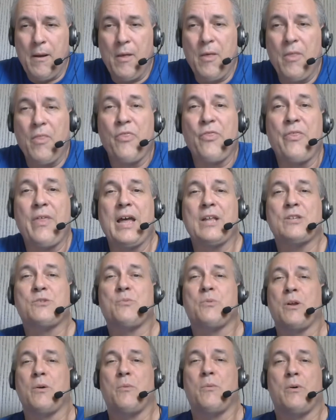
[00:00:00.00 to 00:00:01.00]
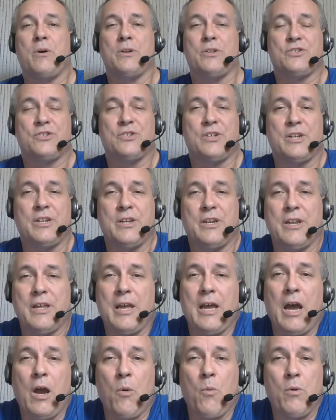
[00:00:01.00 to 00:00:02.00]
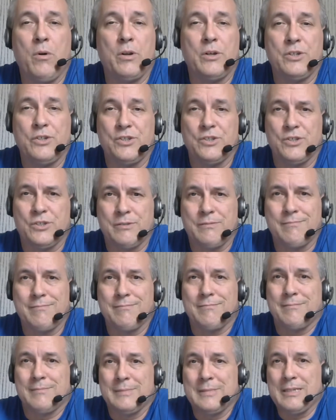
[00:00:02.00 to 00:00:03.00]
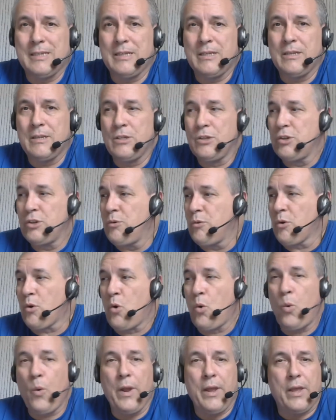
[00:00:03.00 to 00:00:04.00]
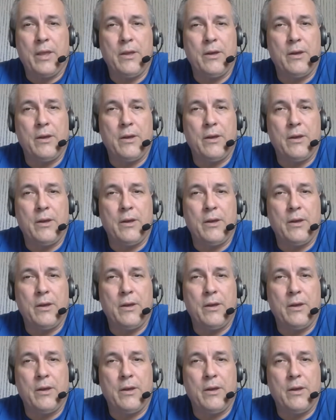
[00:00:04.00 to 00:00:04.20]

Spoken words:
That's what I wanted to say today. I wanted to just do a quick